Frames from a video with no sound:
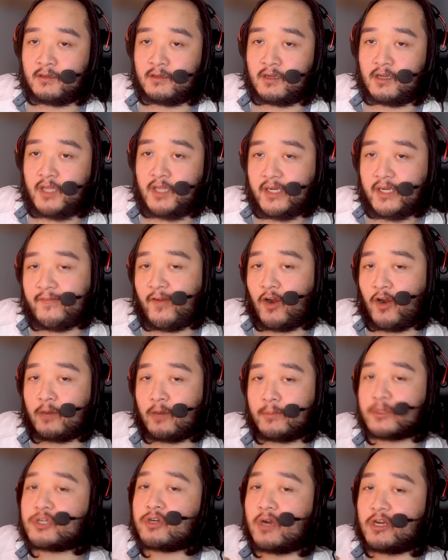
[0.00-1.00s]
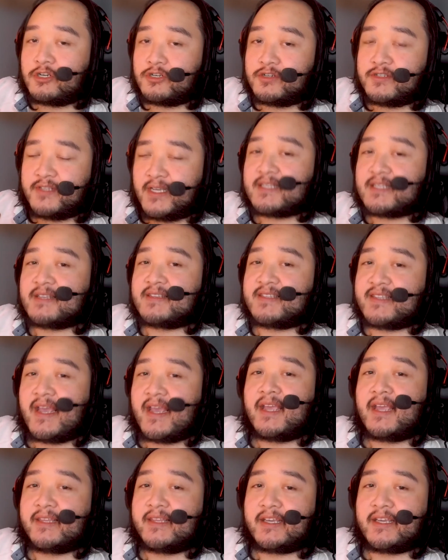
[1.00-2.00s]
A lot of arbitragers like to
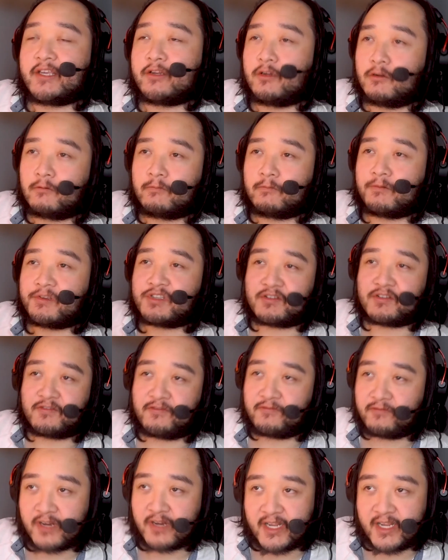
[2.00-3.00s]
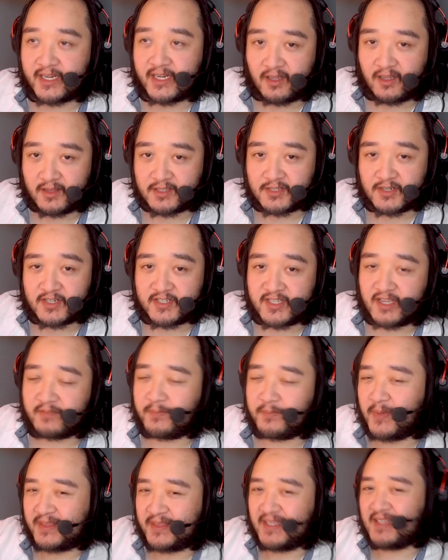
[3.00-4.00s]
say risk-free and all that sort of
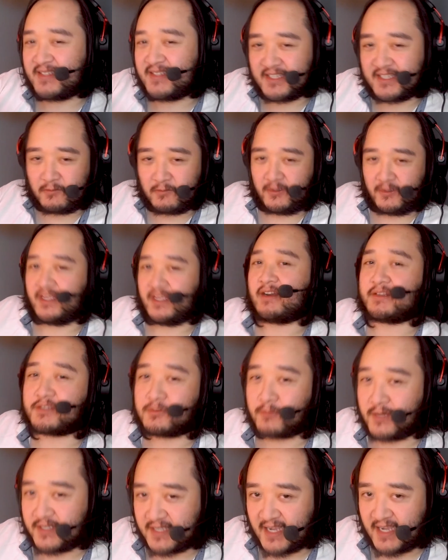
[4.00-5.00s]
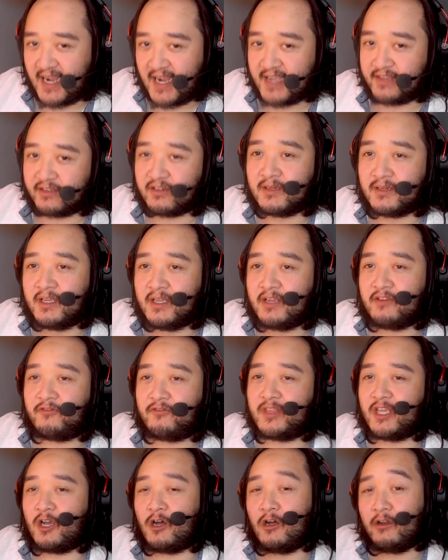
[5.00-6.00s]
stuff, but this isn't without its risk either.
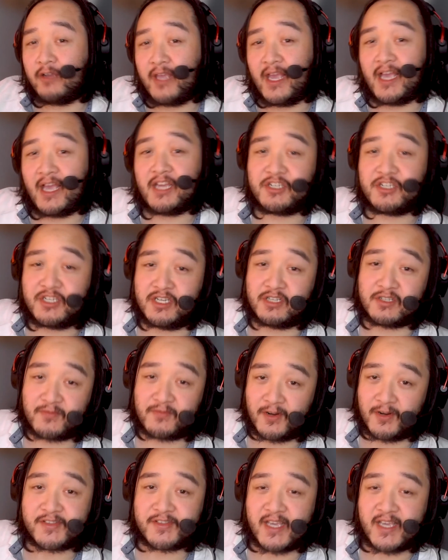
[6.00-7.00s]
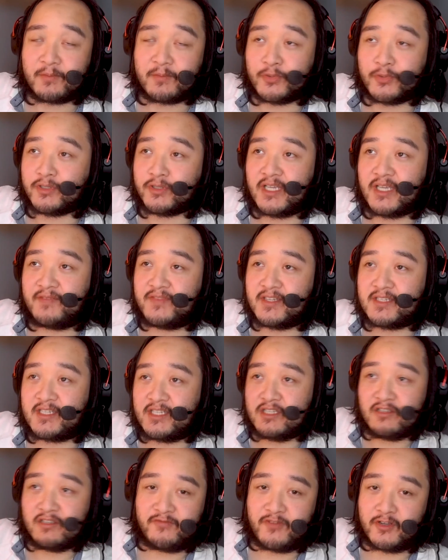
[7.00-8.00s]
For the all-cash deals, for example, if the
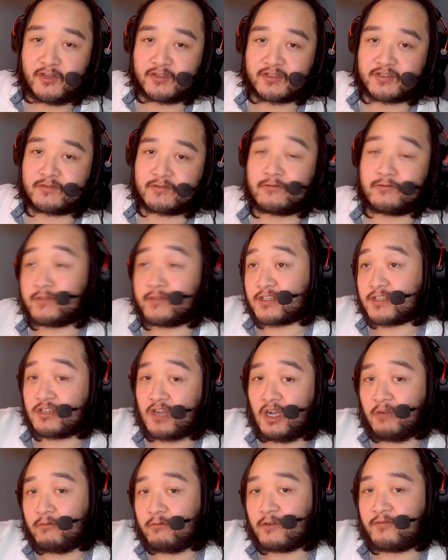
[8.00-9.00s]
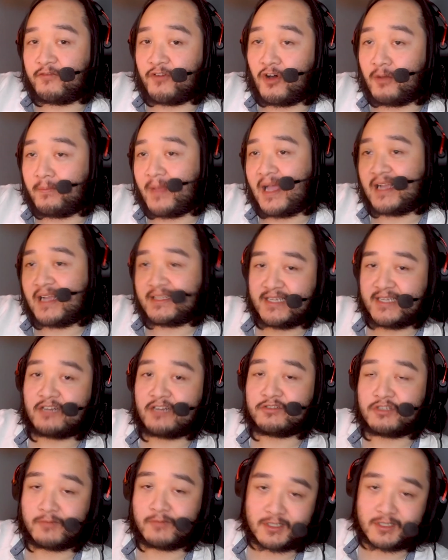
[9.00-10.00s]
deal falls through, the stock will fall back
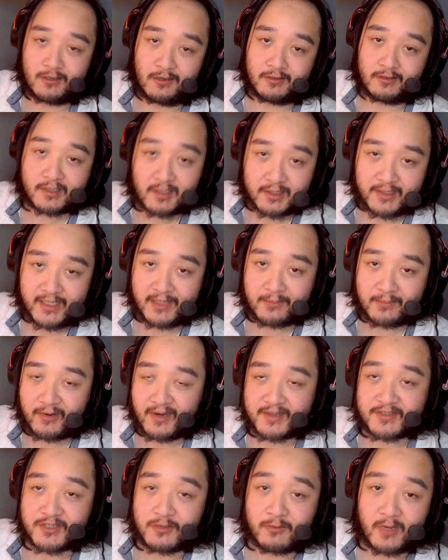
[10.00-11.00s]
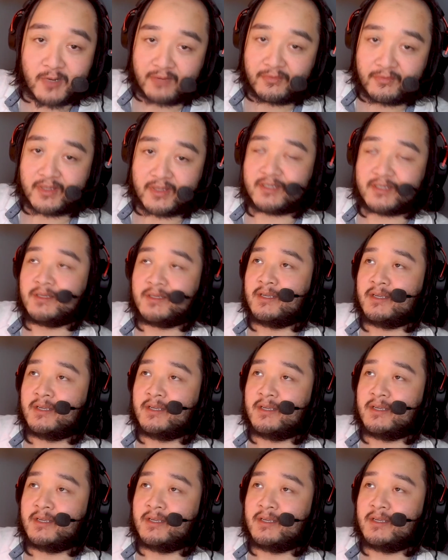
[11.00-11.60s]
down to what's called the clean price, so whatever the